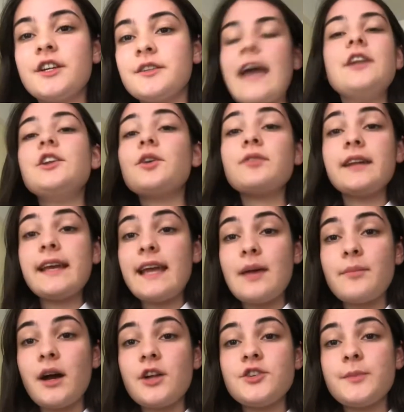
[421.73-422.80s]
And you don't really hear
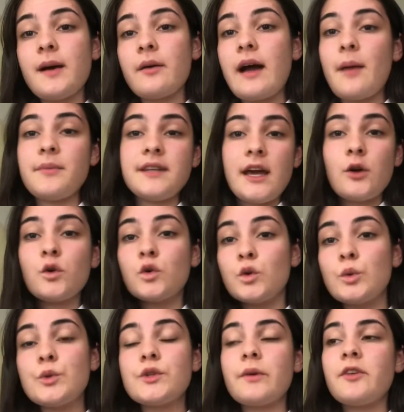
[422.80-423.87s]
much about Aberdare
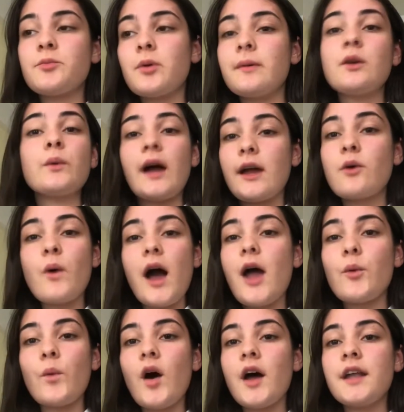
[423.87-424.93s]
Hall, so it's probably quite a
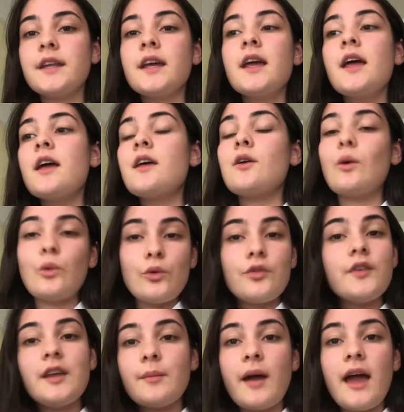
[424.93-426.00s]
quiet one, all
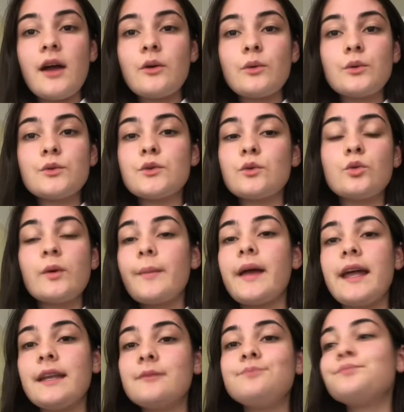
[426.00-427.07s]
females, all
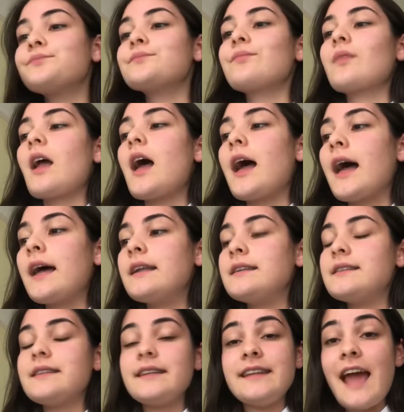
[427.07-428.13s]
women.
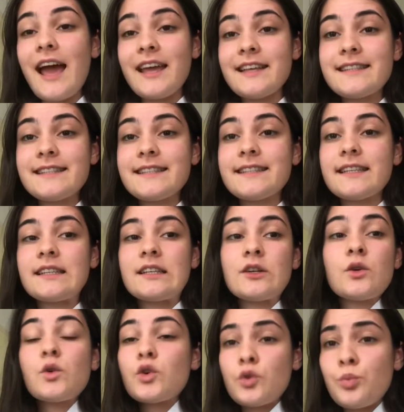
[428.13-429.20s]
And yeah, it's
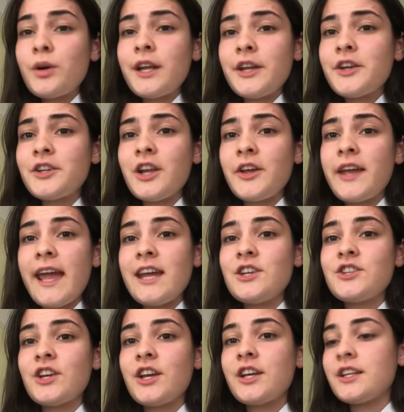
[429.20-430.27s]
pretty good
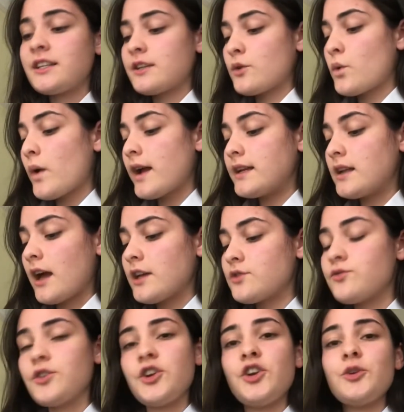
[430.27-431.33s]
location, quite nice
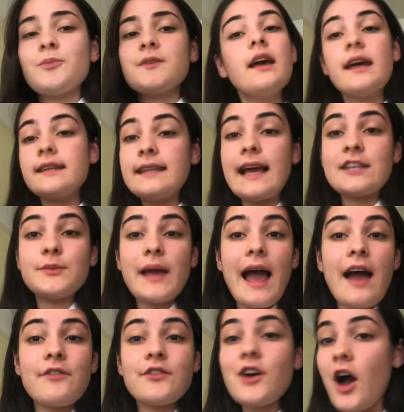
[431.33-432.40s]
rooms. Next we
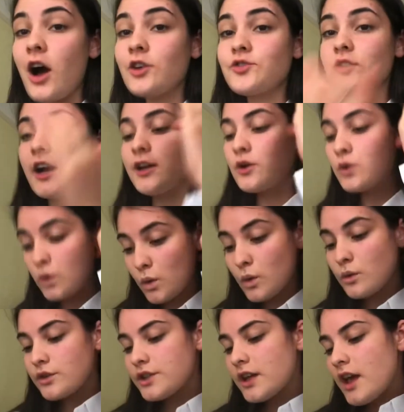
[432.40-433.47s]
have Cartwright
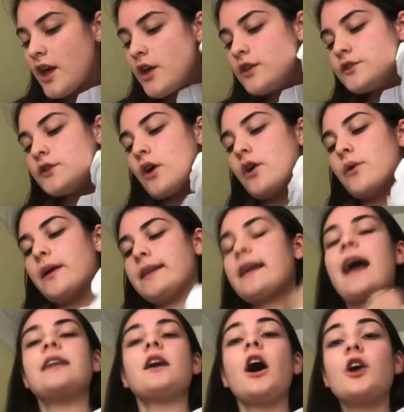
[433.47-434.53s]
Court. So
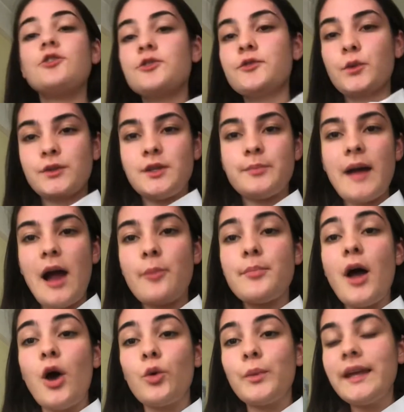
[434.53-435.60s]
again, £114
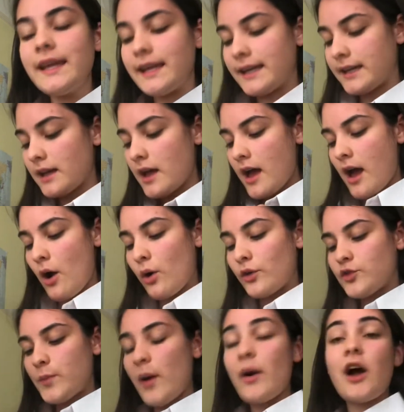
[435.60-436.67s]
per week, holds
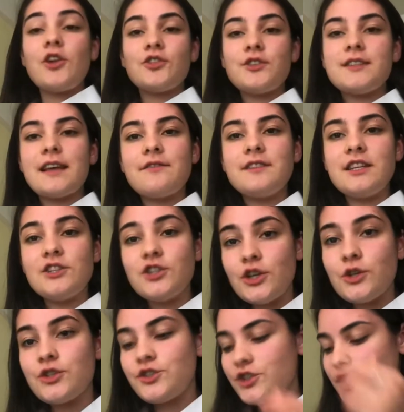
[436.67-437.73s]
about 172
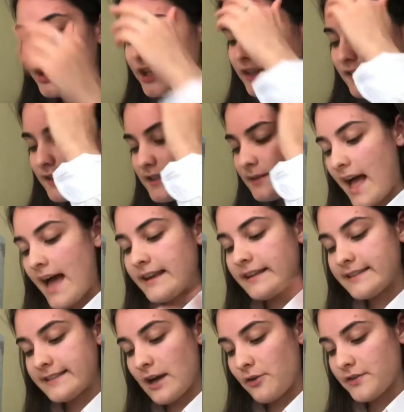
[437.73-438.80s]
students and is
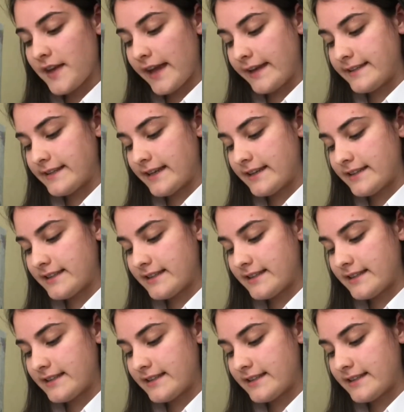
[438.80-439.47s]
self-catered.